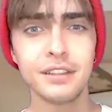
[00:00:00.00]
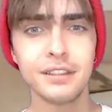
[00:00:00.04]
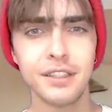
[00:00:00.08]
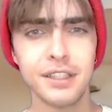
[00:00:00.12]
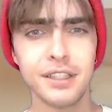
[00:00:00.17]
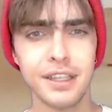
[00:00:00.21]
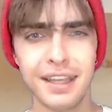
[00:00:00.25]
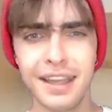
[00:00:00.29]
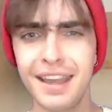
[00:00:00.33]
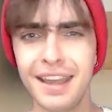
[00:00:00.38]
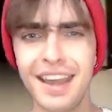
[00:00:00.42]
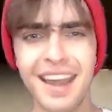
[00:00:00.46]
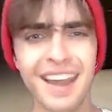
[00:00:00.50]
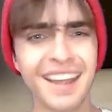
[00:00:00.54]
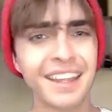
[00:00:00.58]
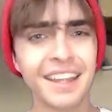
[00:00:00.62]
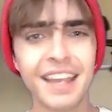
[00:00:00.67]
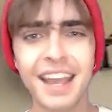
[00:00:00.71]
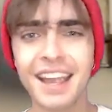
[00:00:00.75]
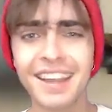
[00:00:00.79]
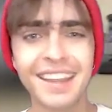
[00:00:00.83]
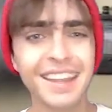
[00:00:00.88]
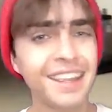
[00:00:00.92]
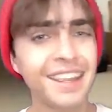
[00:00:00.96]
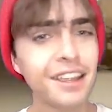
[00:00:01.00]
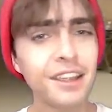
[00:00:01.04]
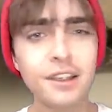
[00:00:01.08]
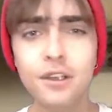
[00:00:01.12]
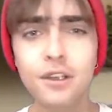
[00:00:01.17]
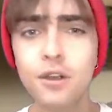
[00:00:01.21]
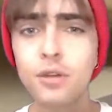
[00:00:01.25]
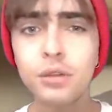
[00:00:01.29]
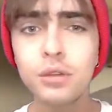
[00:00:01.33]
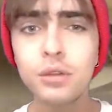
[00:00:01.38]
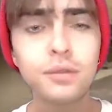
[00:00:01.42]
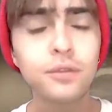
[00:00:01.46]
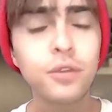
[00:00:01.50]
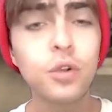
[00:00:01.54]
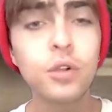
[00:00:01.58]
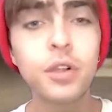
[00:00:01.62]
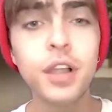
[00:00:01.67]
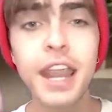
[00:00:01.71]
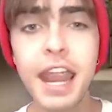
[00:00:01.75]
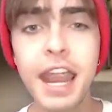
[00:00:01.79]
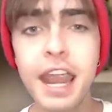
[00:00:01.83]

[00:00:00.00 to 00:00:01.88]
Yeah, and, and he goes for